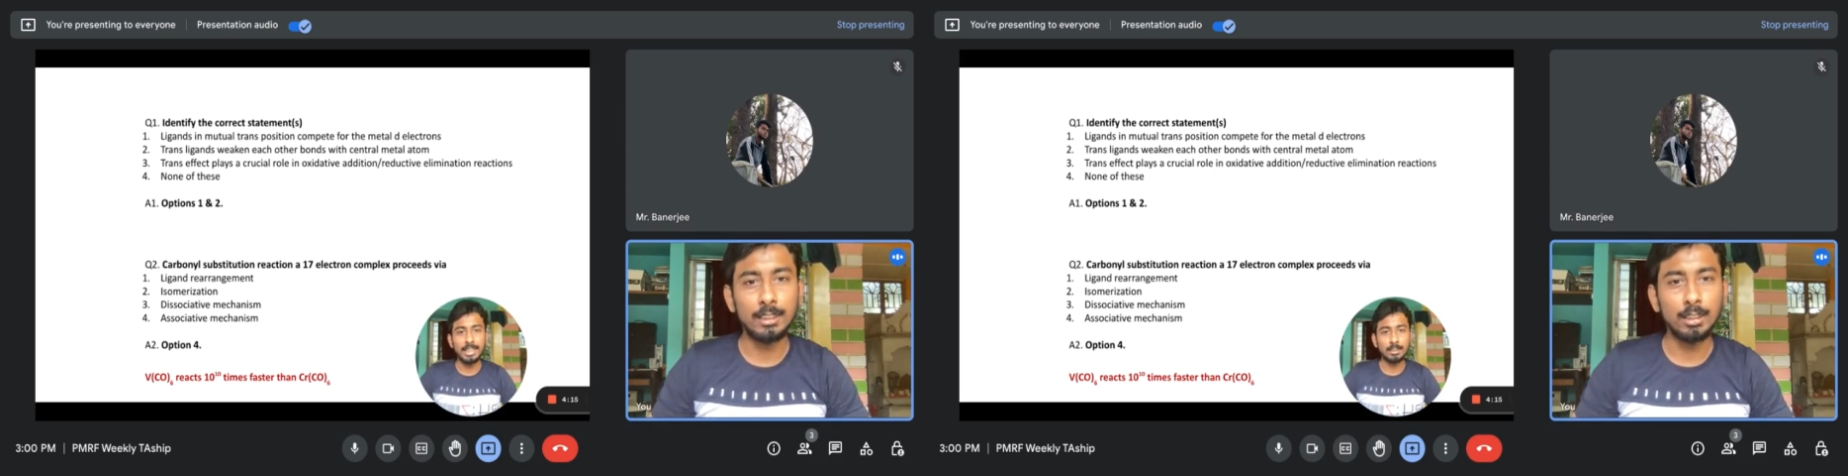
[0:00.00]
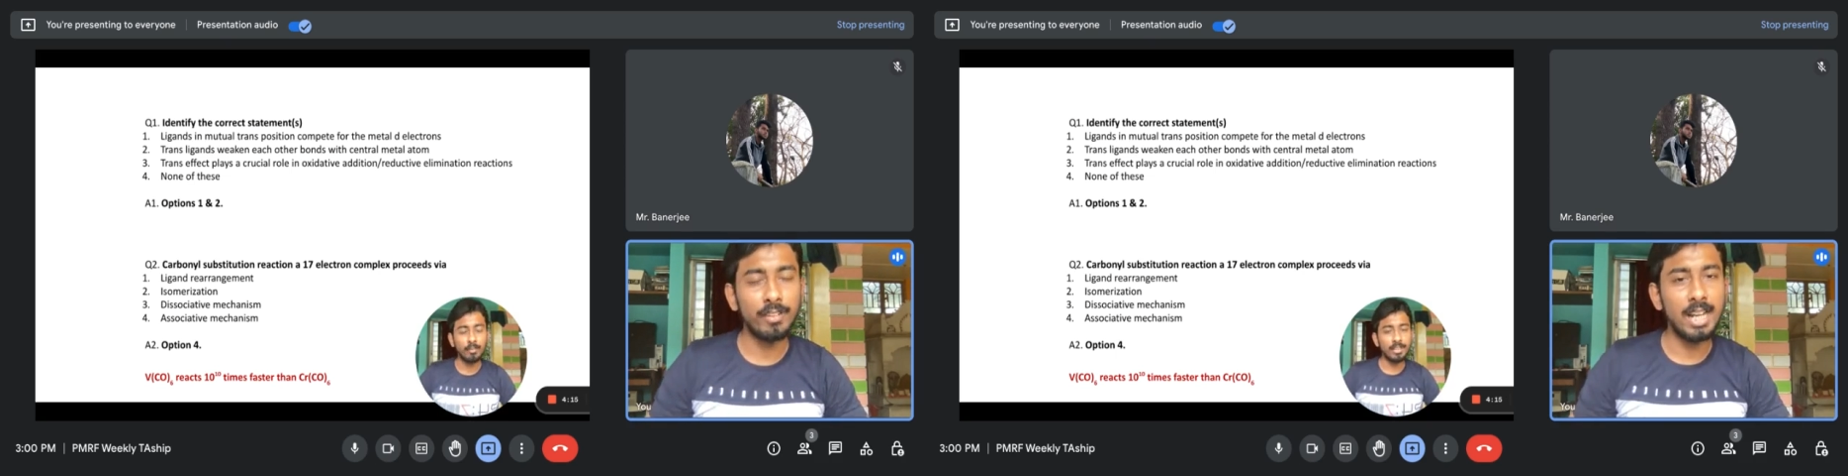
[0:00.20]

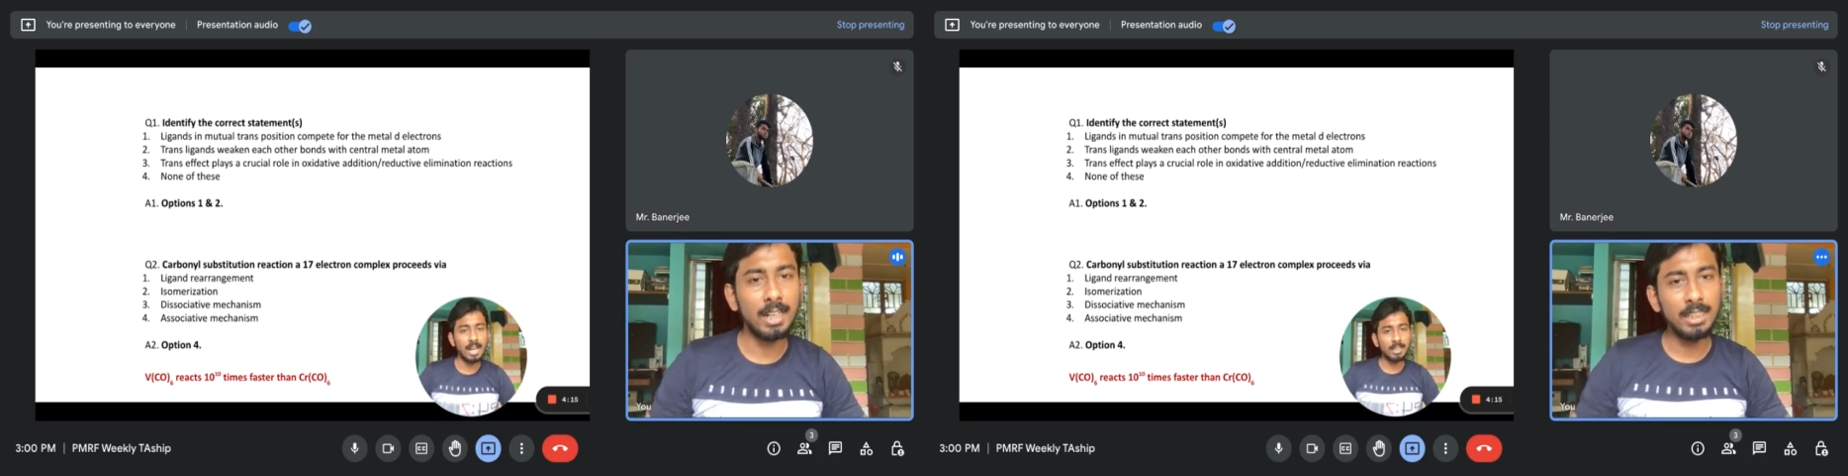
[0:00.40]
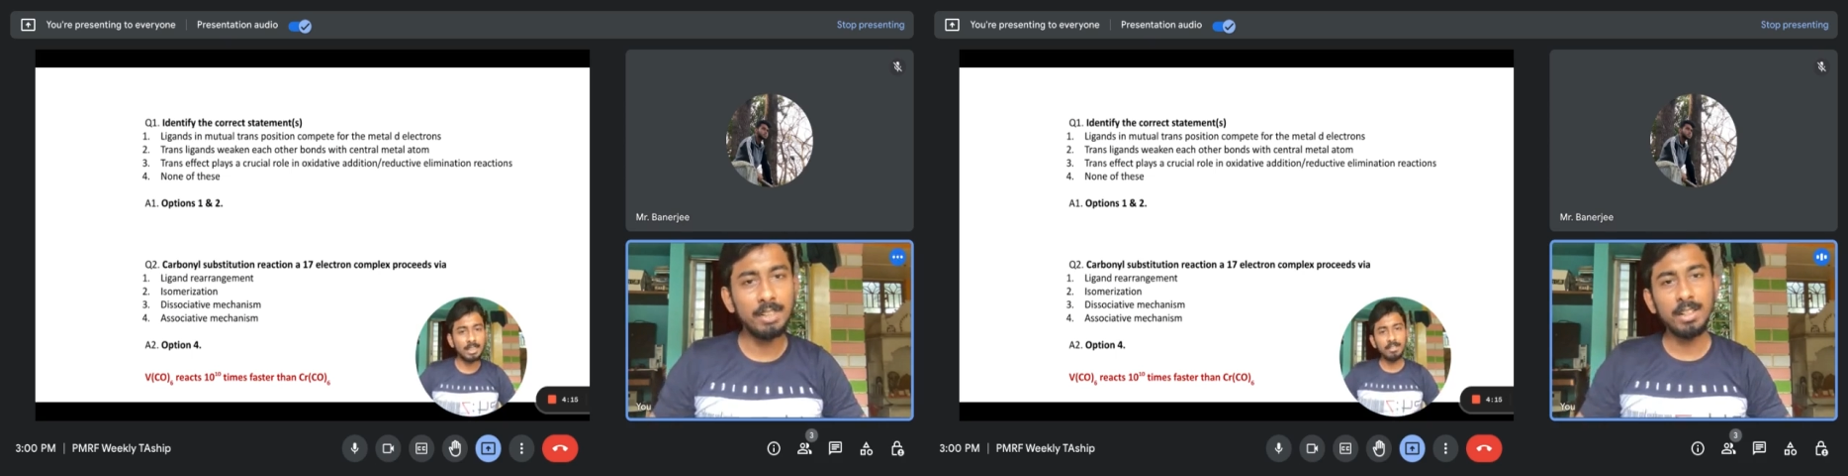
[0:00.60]
In case
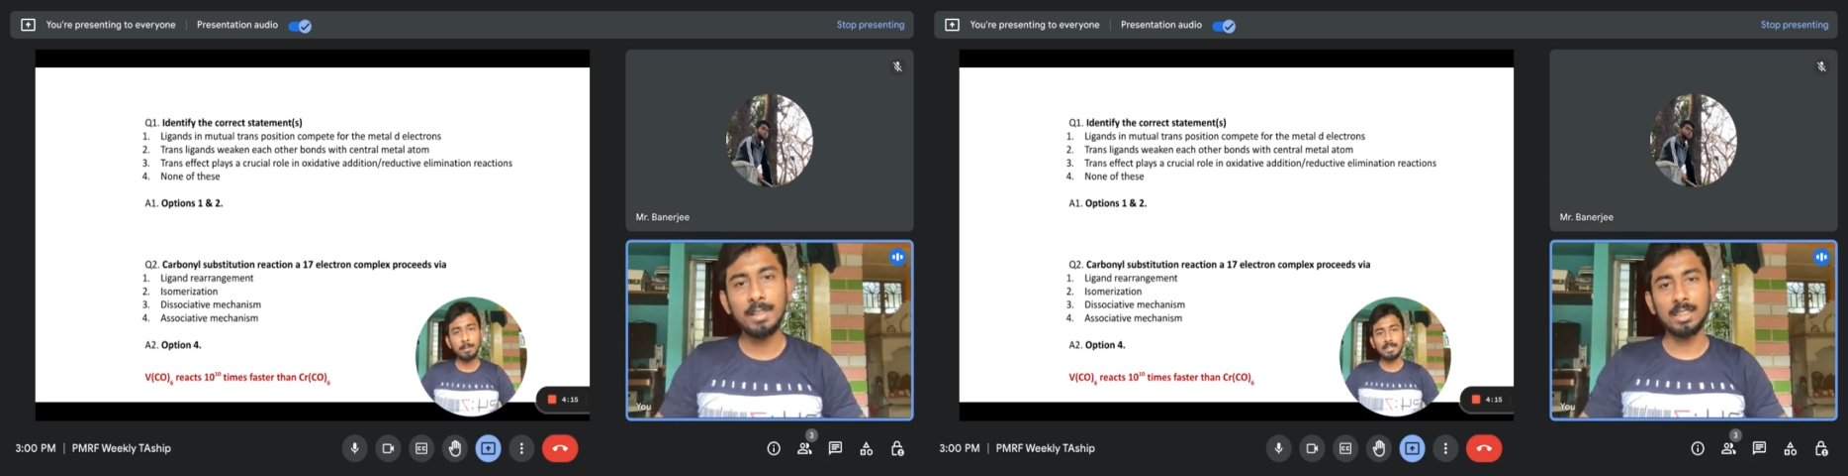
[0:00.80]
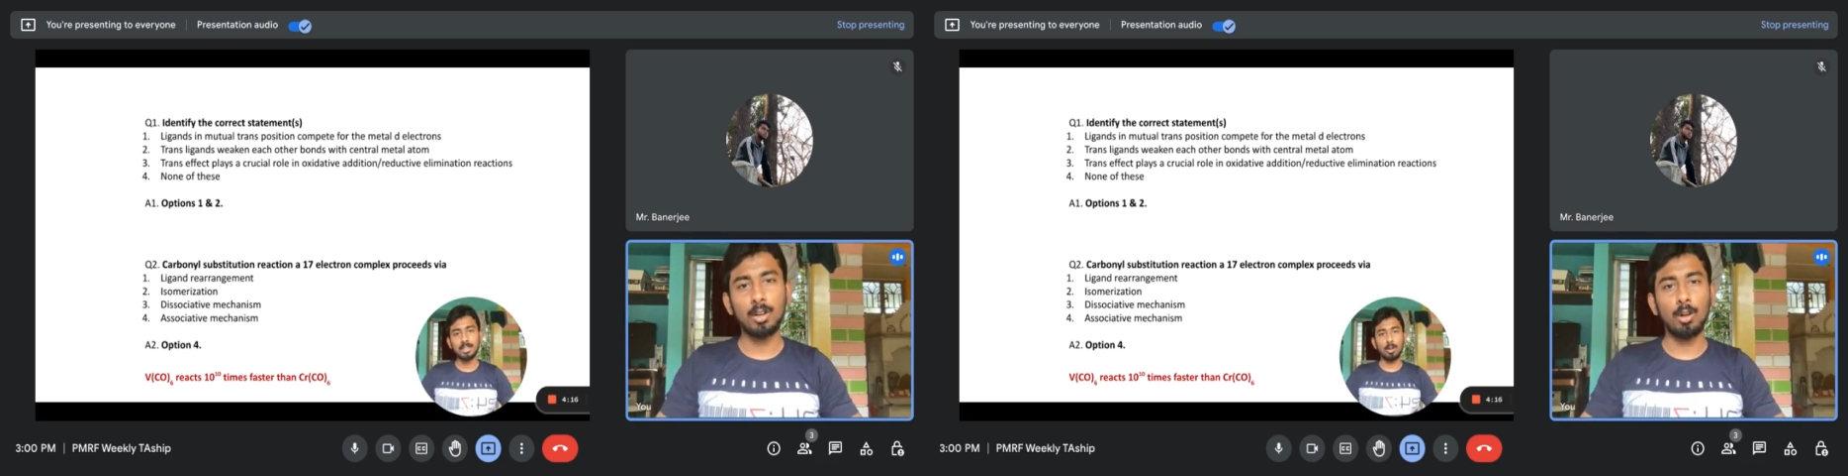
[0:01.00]
of
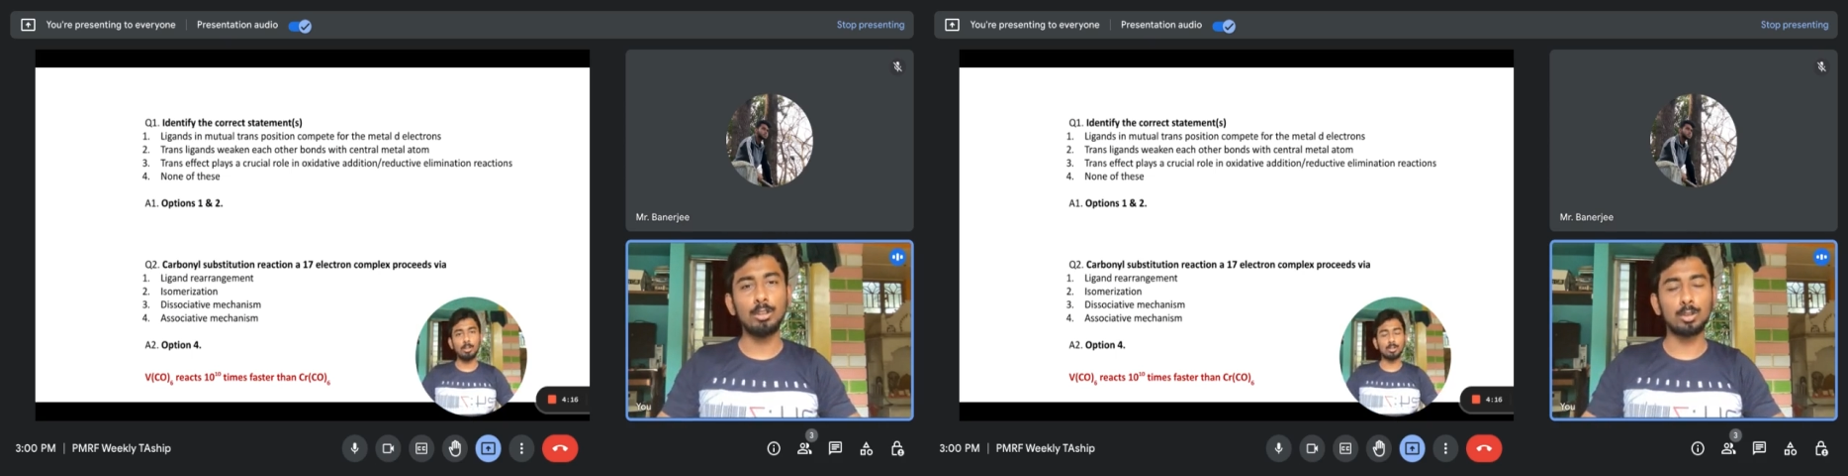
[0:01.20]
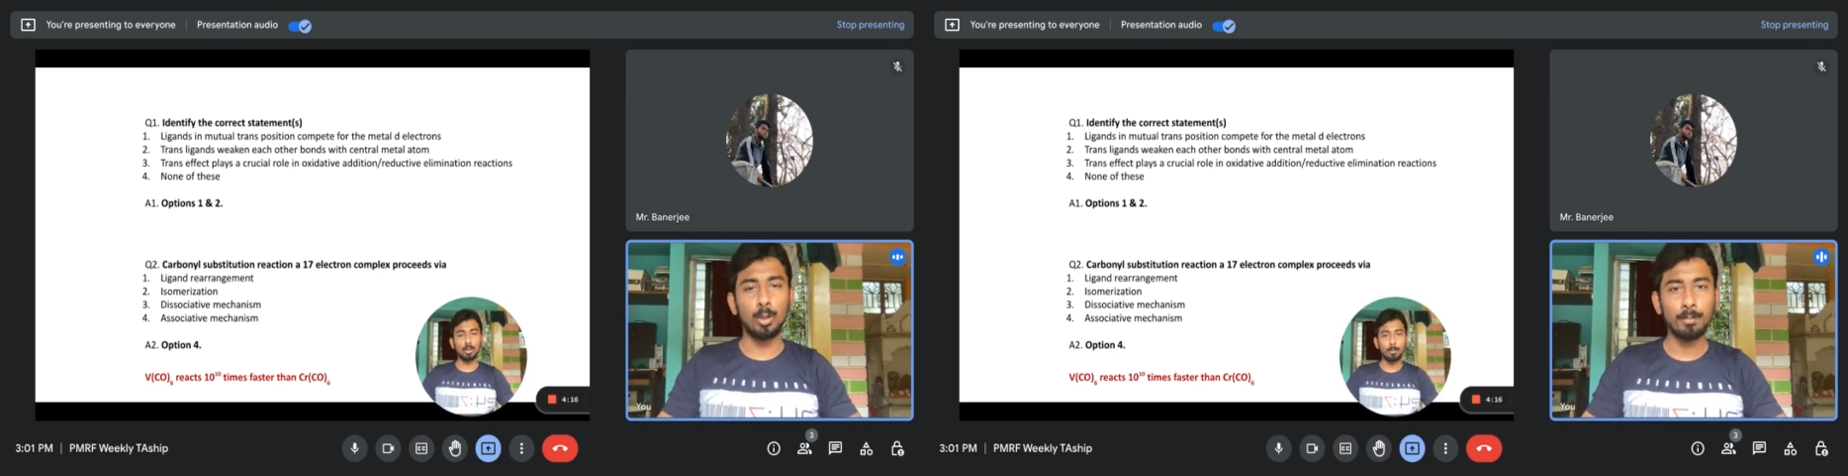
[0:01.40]
reductive
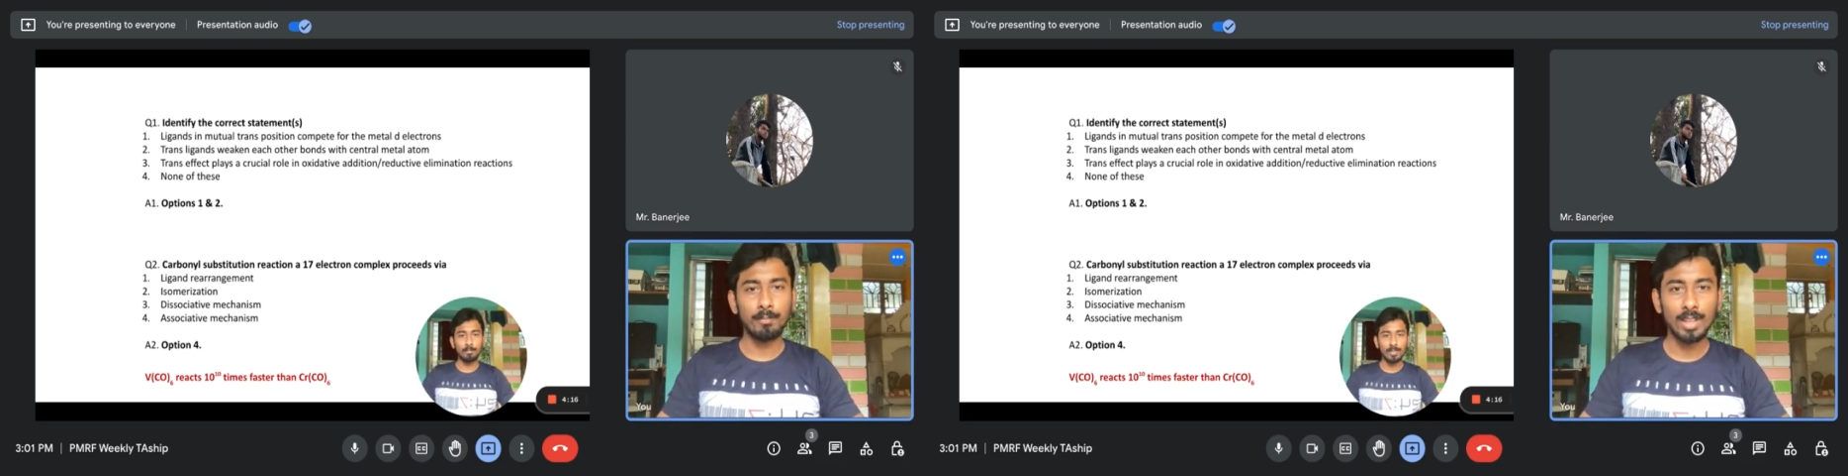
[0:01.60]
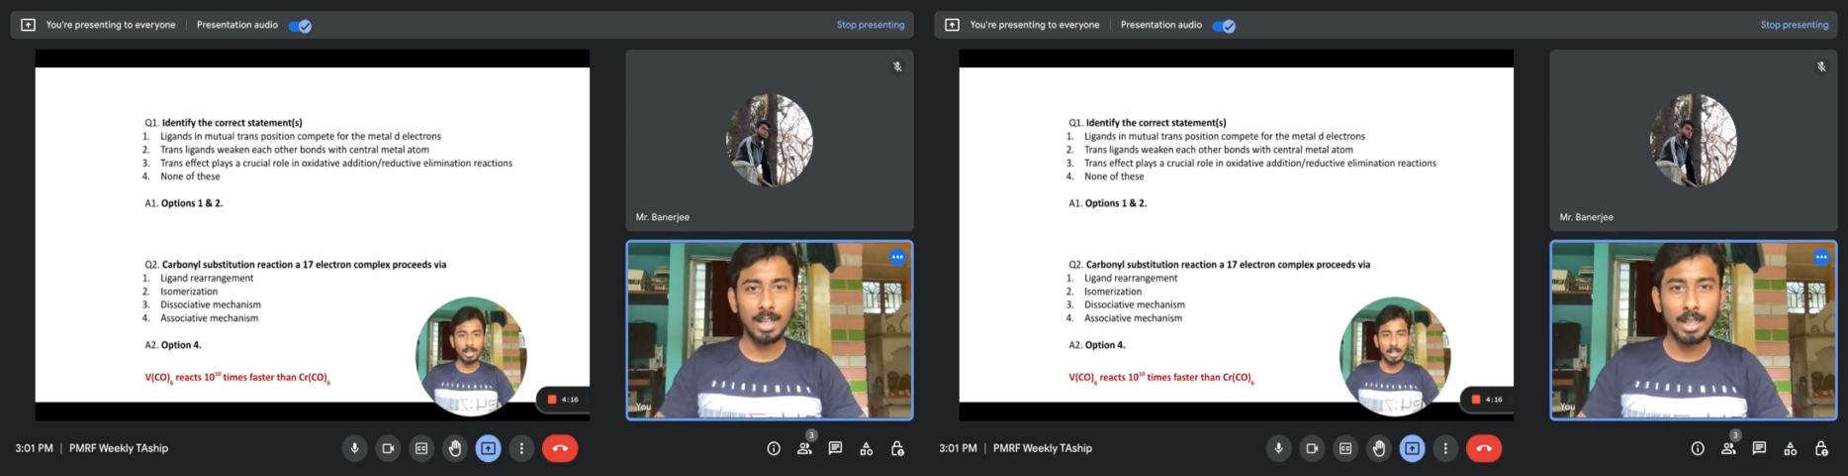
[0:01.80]
elimination
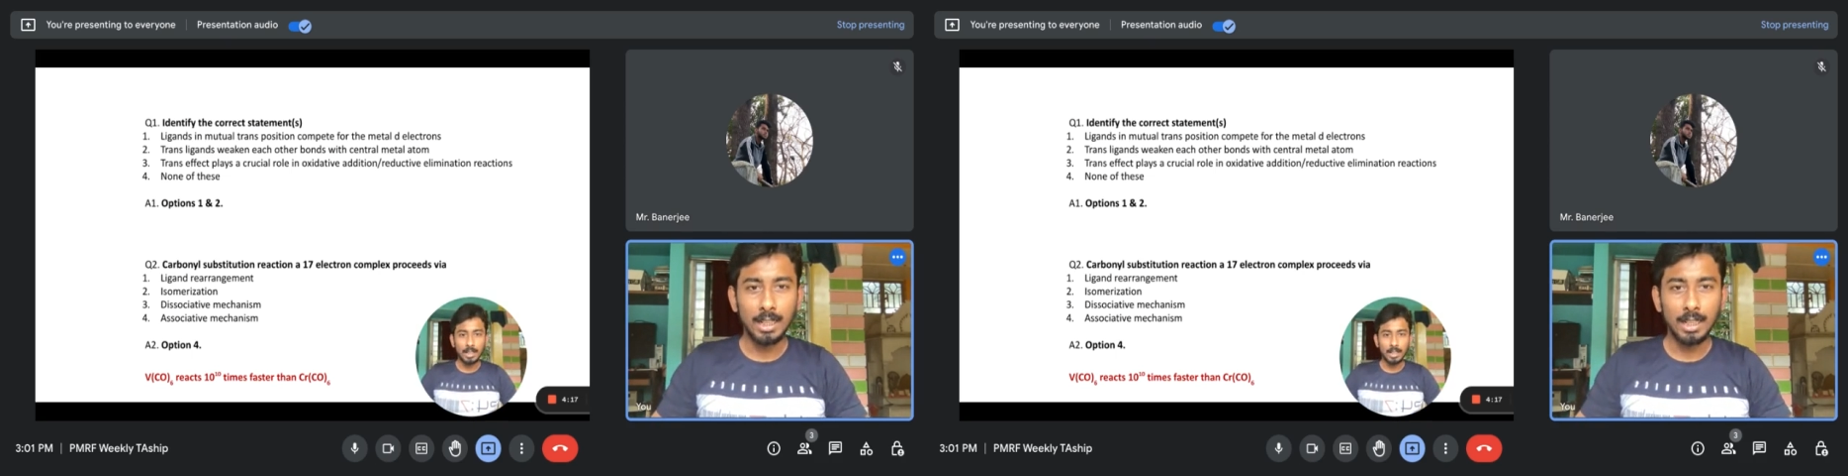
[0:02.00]
also,